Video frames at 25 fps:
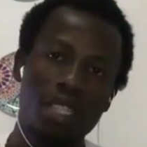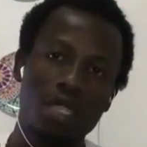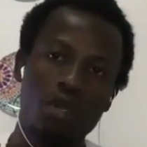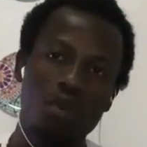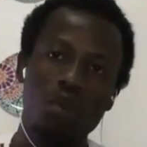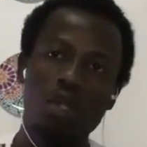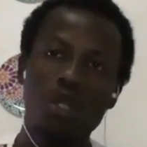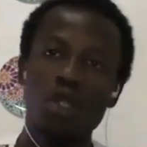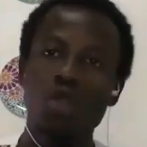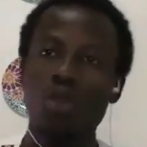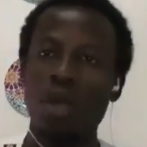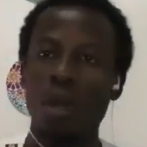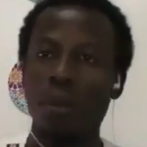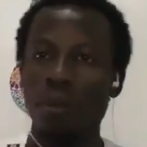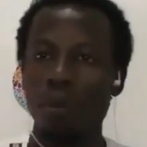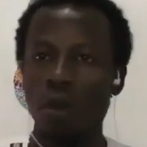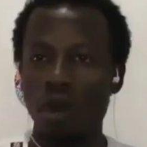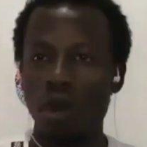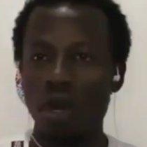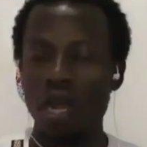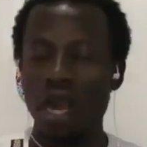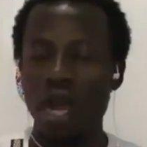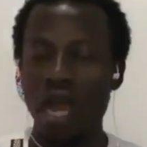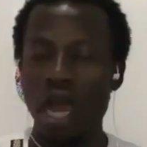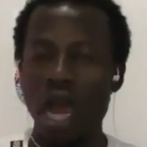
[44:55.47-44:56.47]
with your
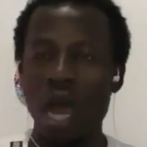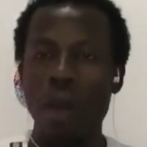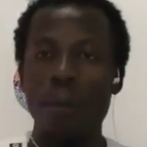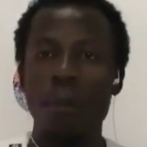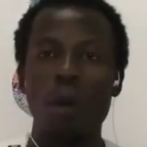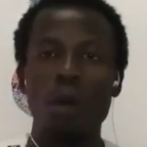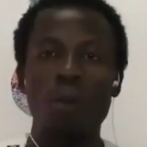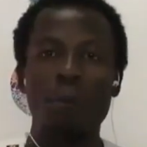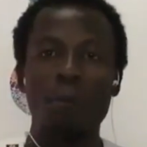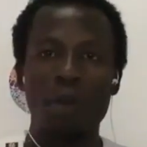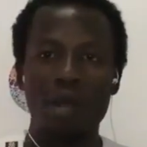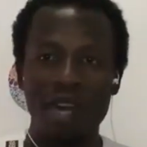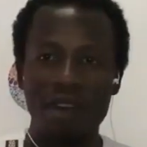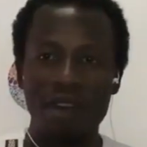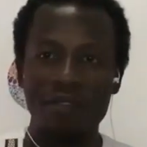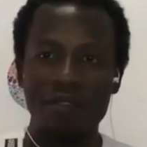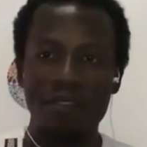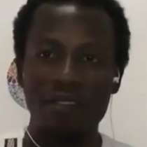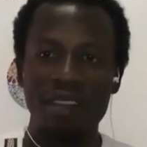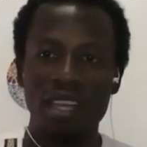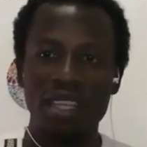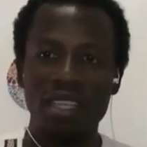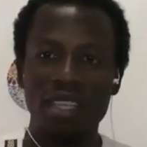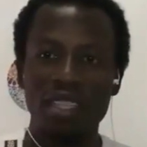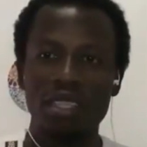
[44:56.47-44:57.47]
brother about
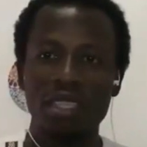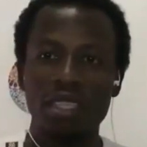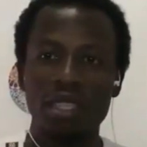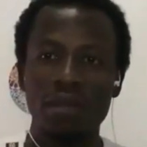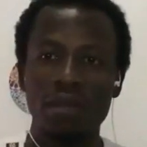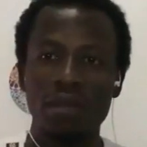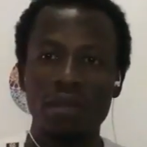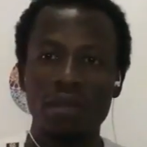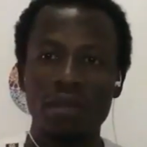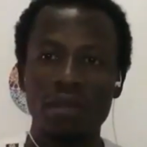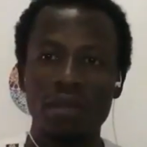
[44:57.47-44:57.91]
Pan-Africanism,